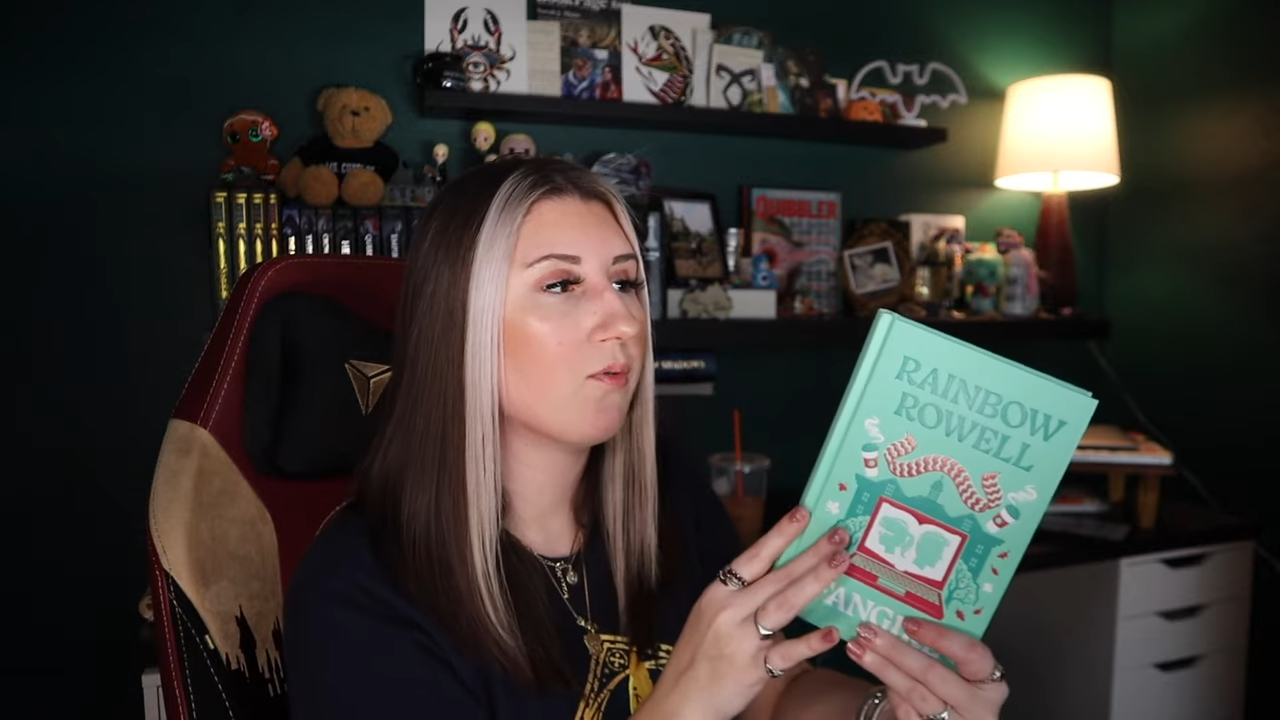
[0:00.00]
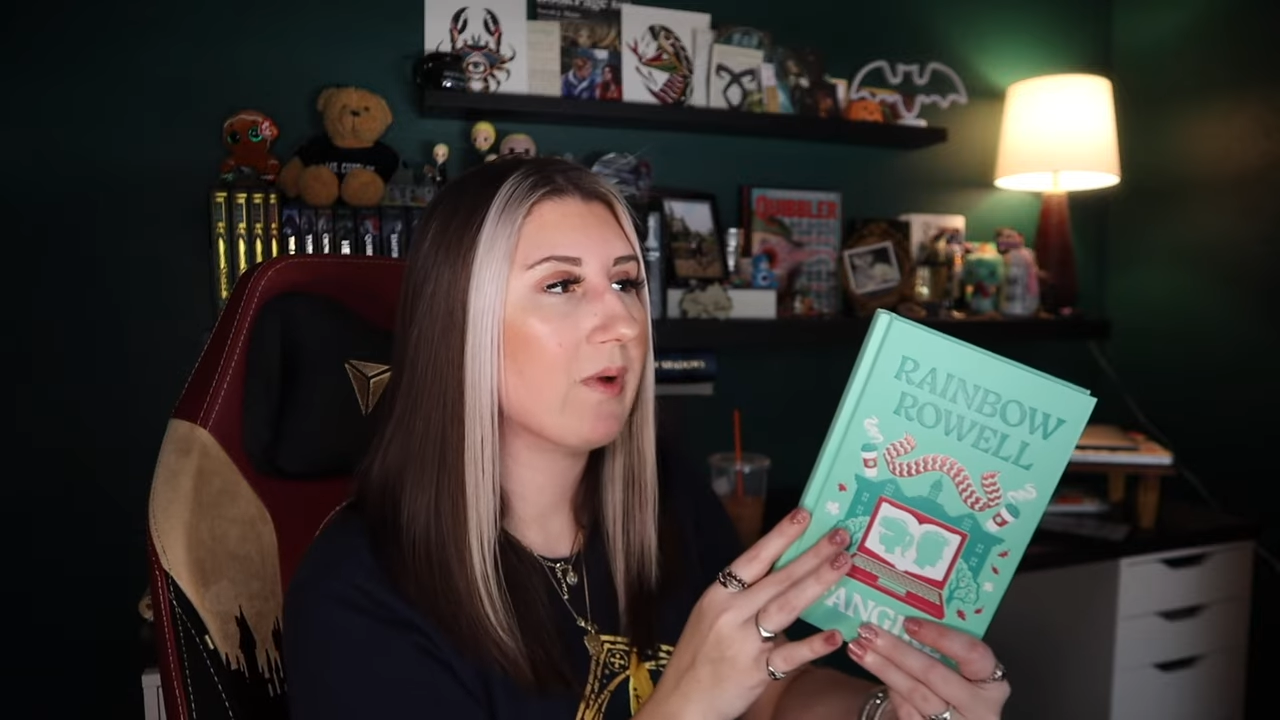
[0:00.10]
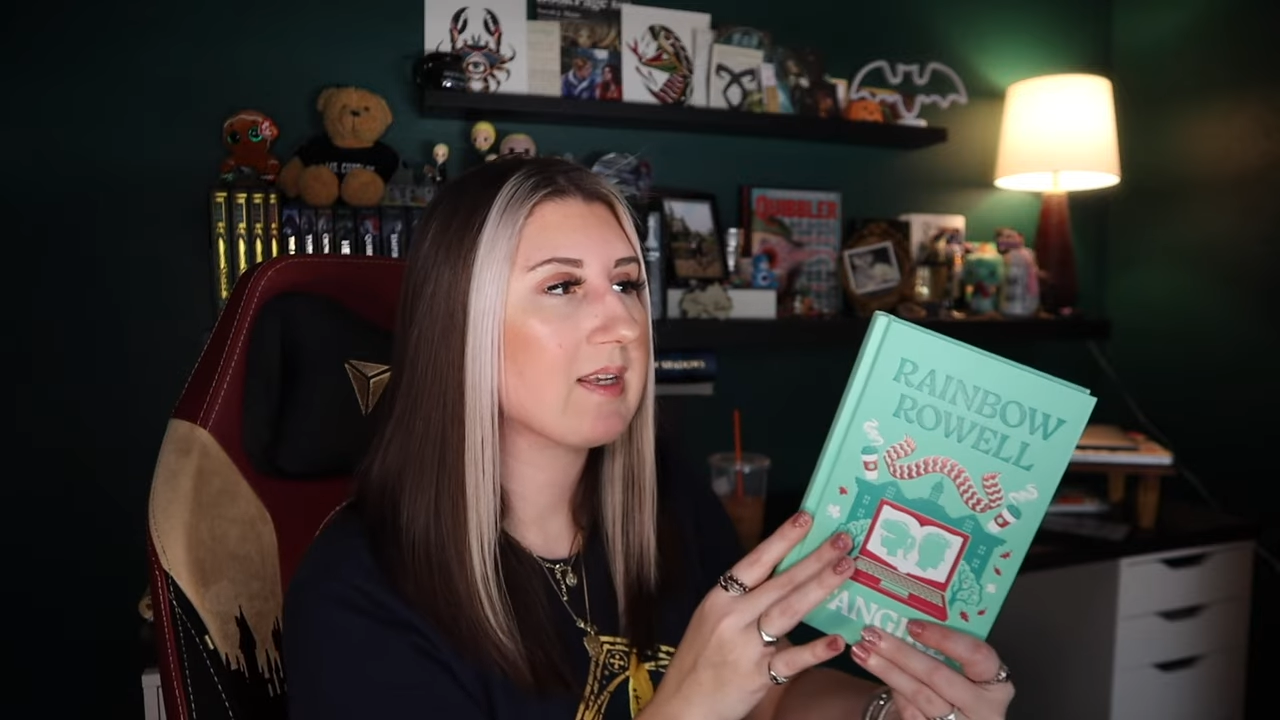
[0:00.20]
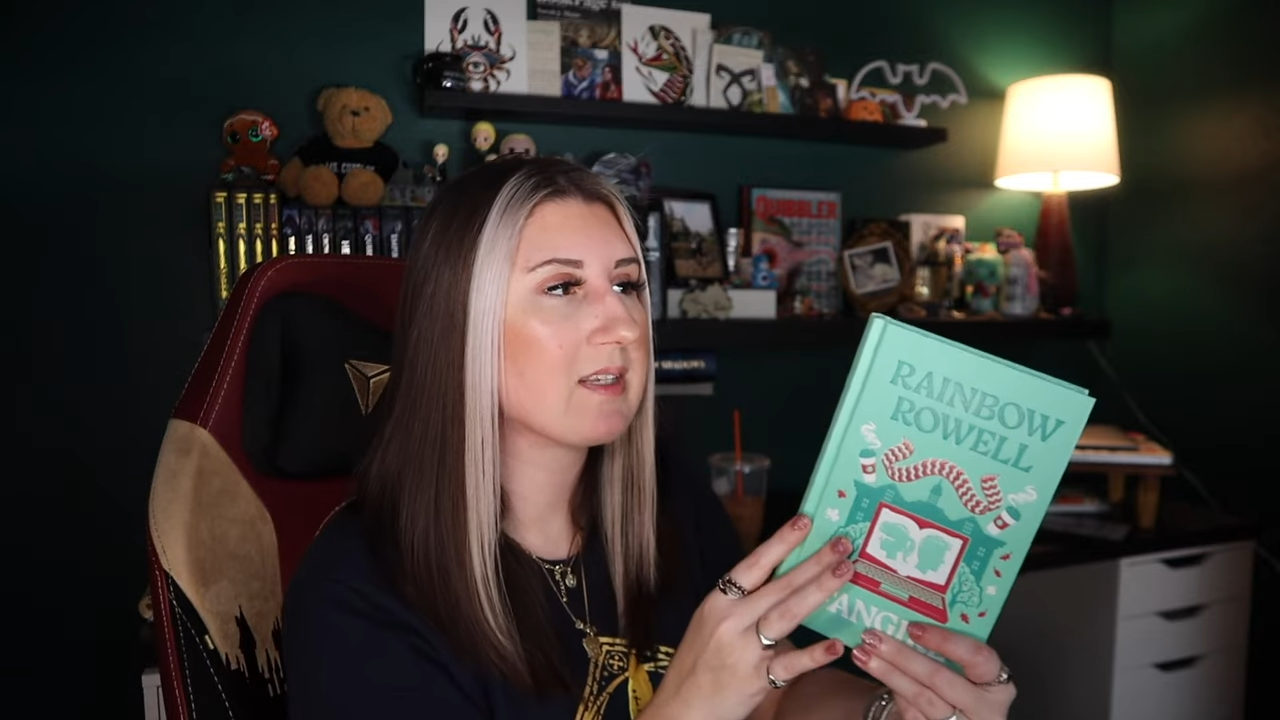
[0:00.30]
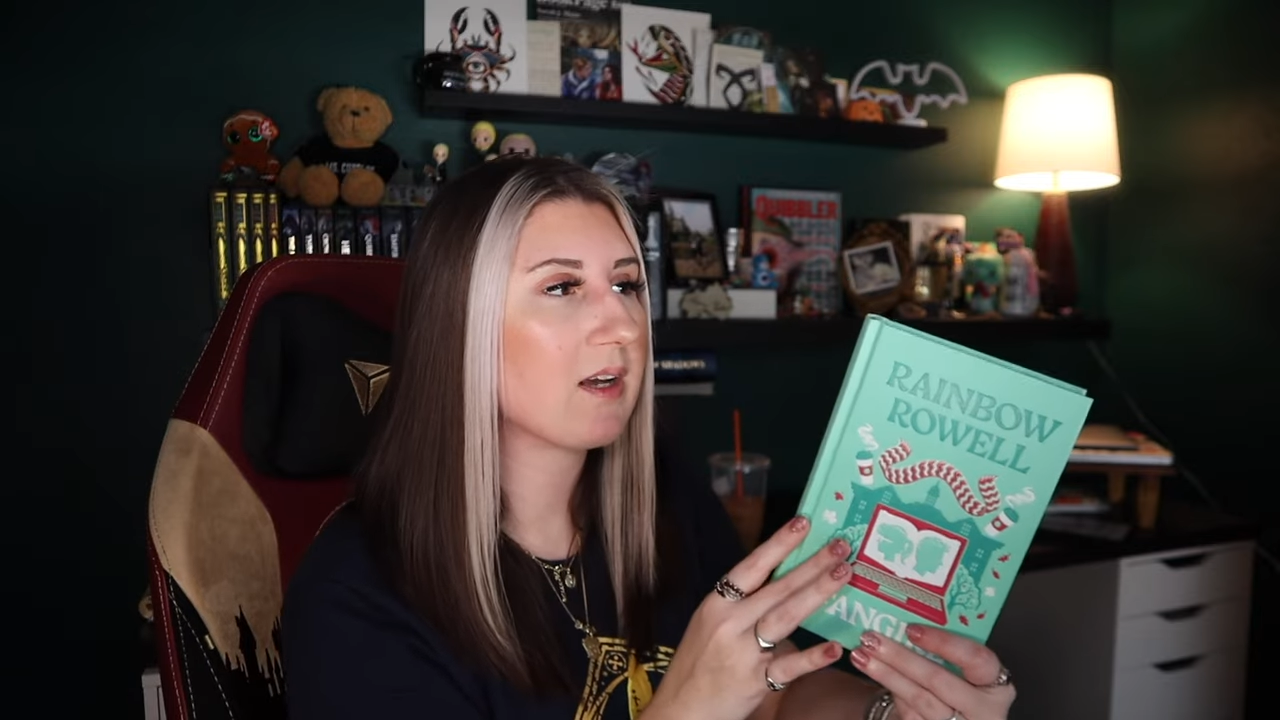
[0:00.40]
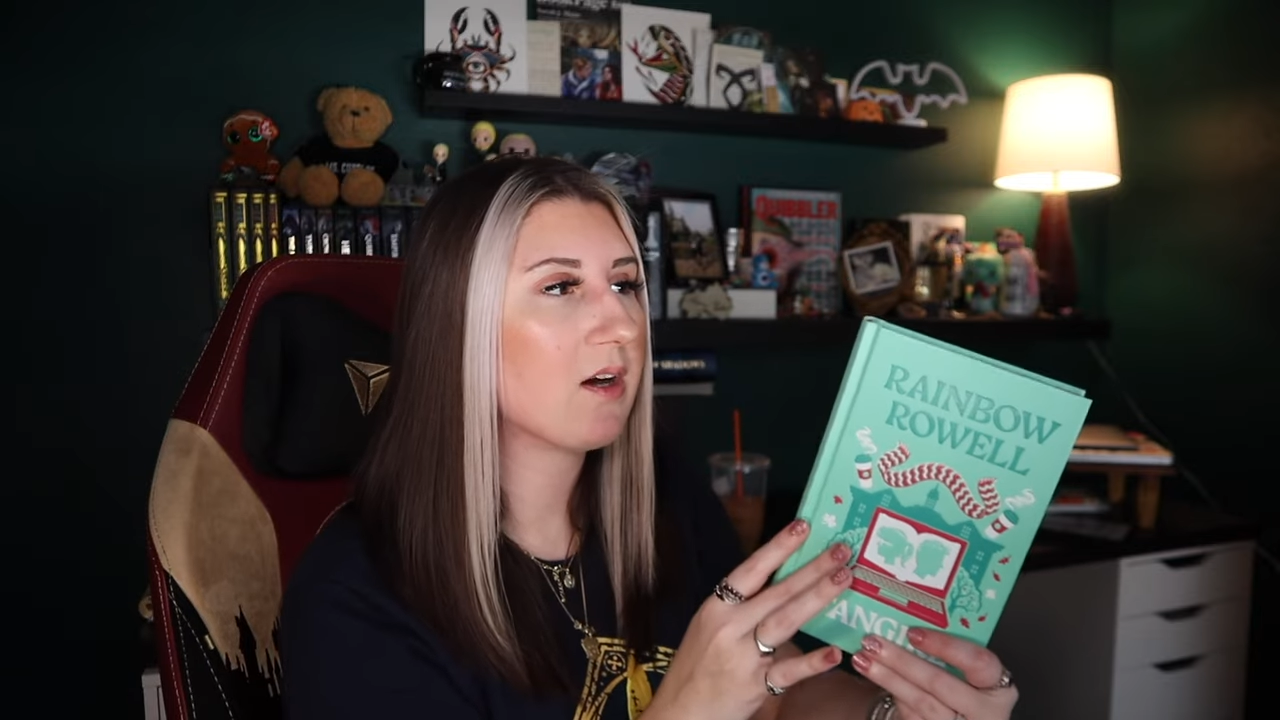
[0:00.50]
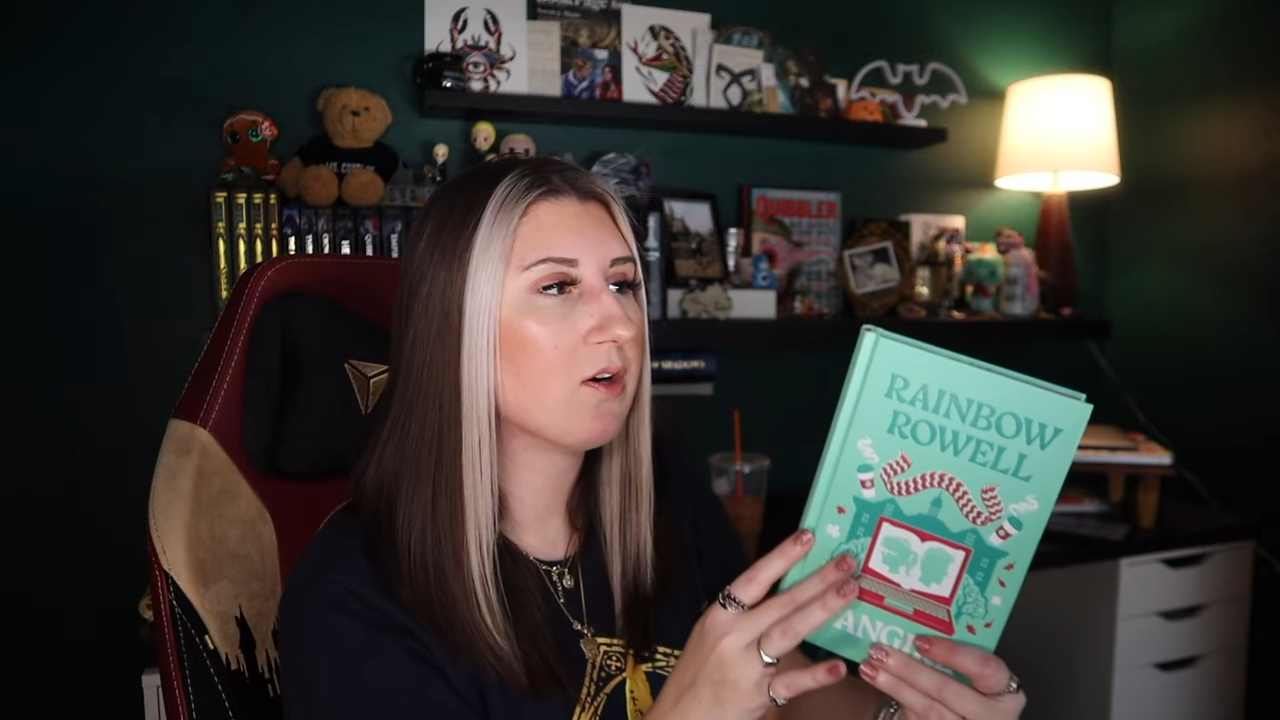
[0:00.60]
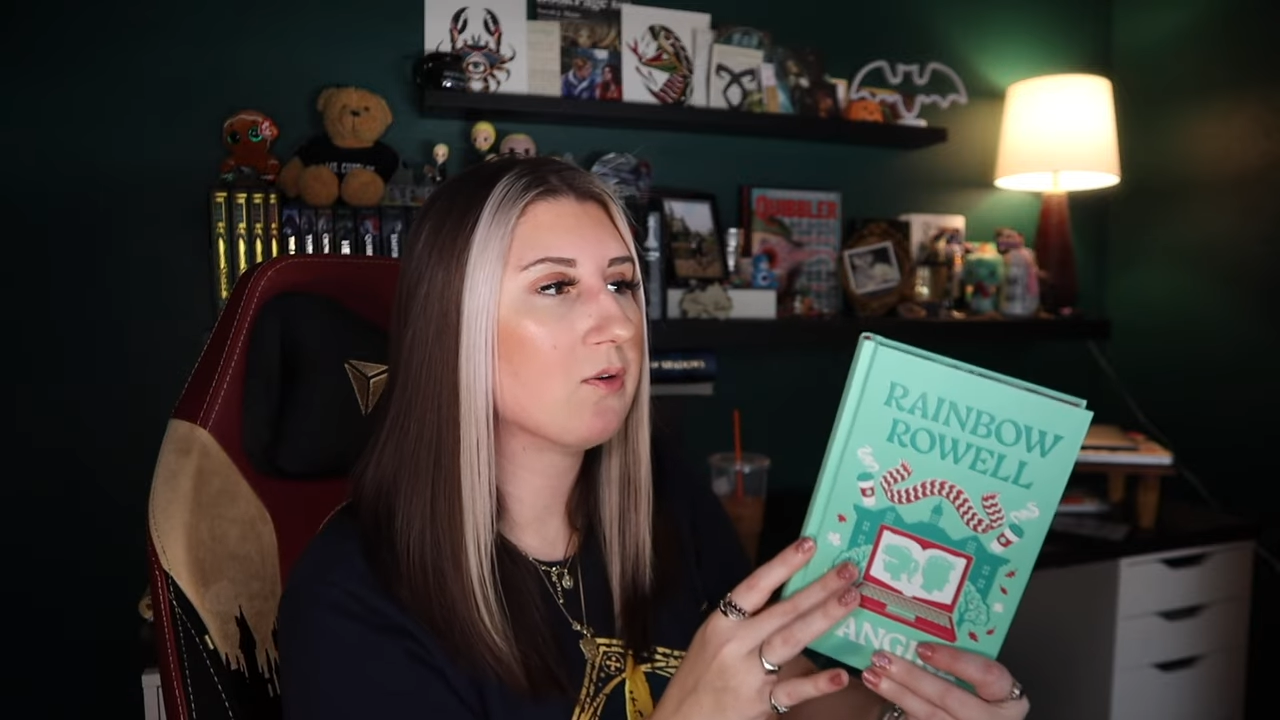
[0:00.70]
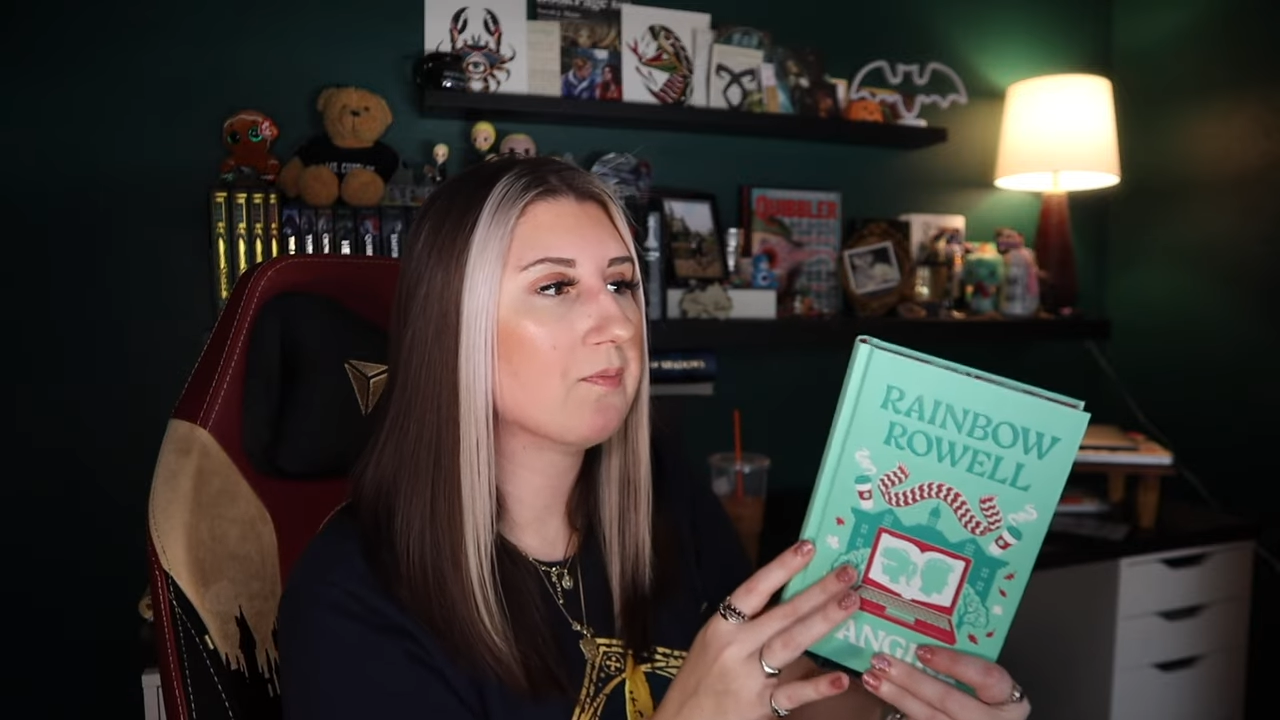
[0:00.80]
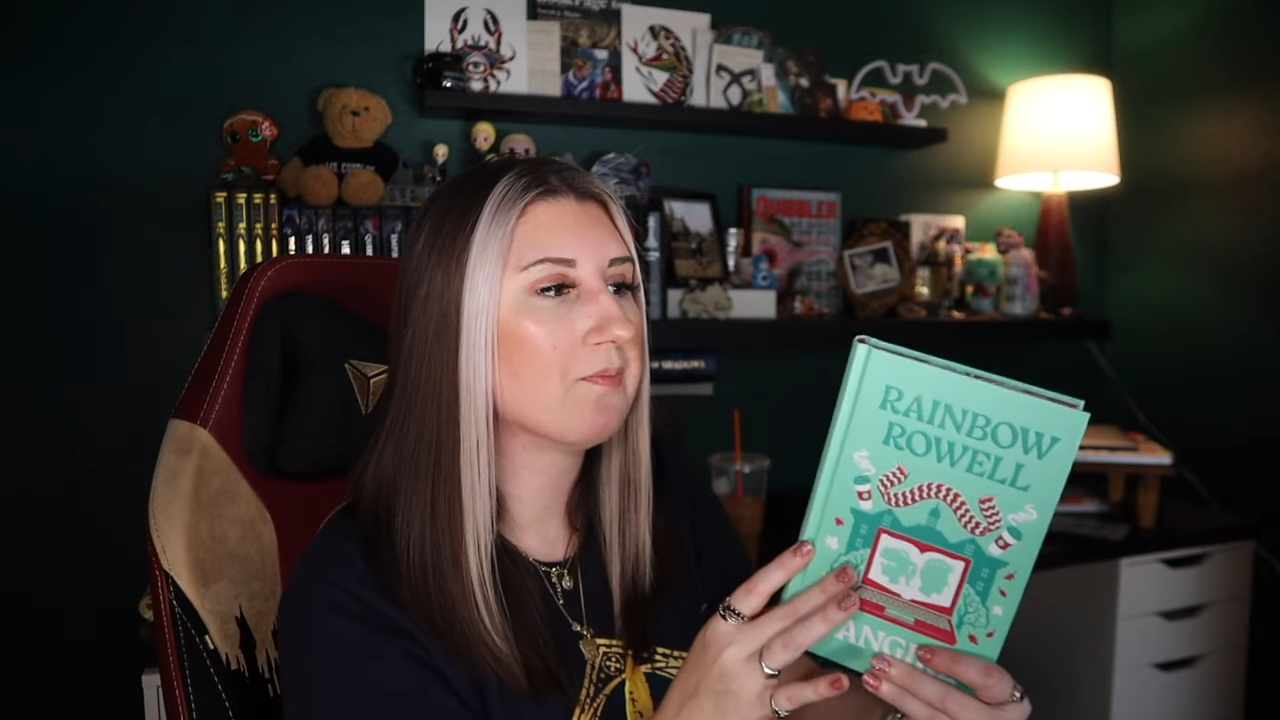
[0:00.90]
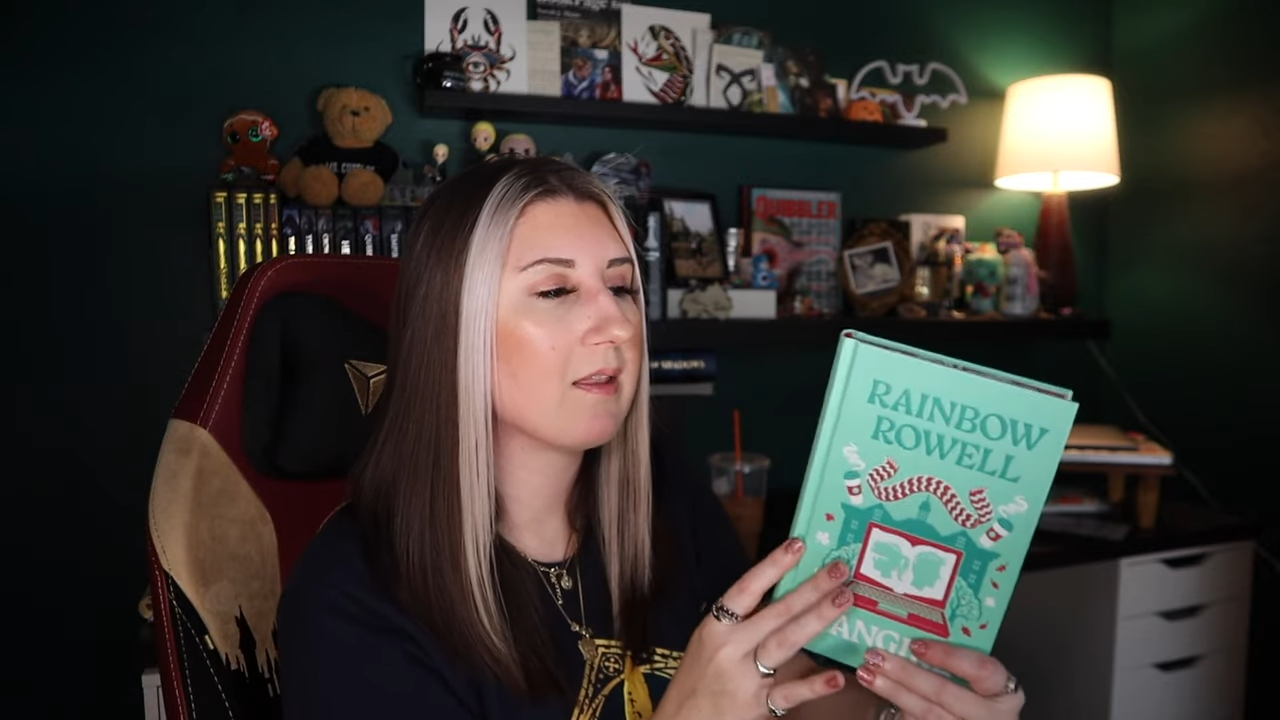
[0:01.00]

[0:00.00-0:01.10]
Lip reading: weeks ago